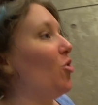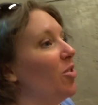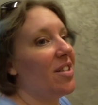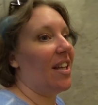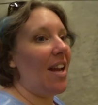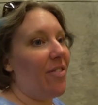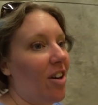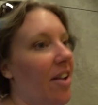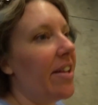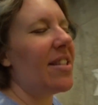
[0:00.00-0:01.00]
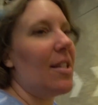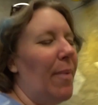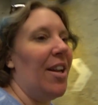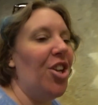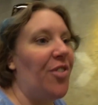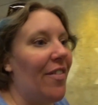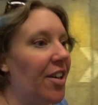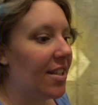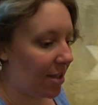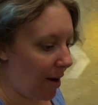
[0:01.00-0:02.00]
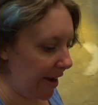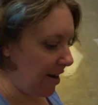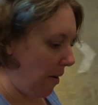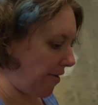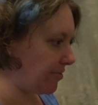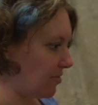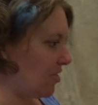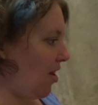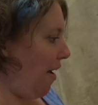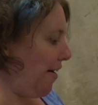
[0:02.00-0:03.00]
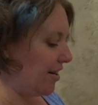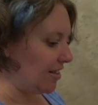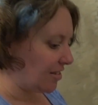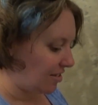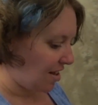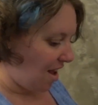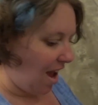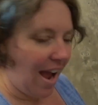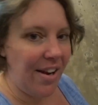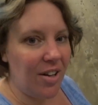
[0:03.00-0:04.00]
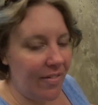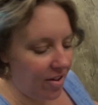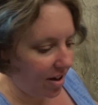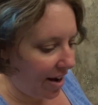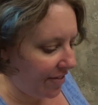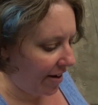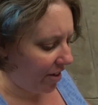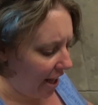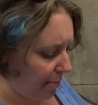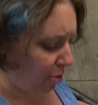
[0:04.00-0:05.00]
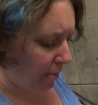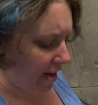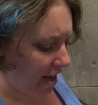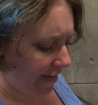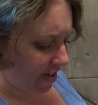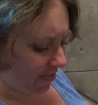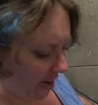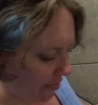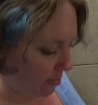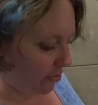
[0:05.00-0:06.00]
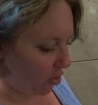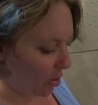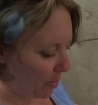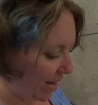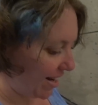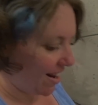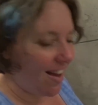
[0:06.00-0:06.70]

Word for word: coolest thing ever. That's my new favorite Disney ride. Mine too. I told you I couldn't. I've never labeled my, having a favorite before, but